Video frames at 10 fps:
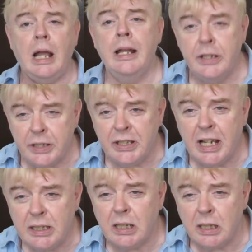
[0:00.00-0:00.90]
And he
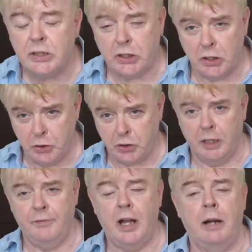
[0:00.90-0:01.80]
suggests that this is a
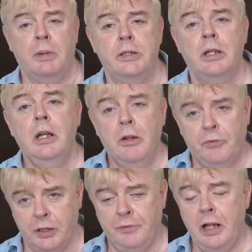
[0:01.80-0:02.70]
neutral environment
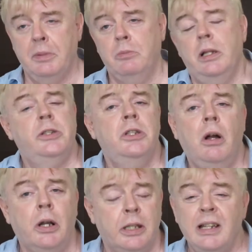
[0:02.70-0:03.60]
for development. Well, it's
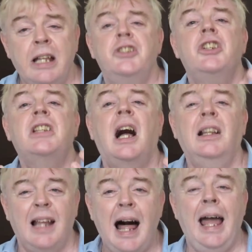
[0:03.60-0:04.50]
not. That's just a
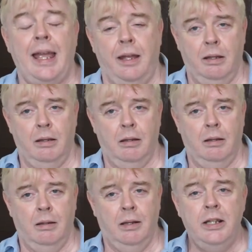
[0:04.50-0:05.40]
lie.
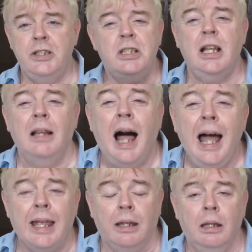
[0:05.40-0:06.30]
It's just a
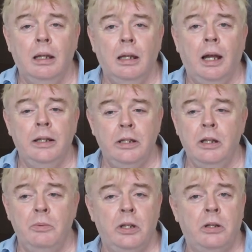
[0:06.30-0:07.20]
lie. And the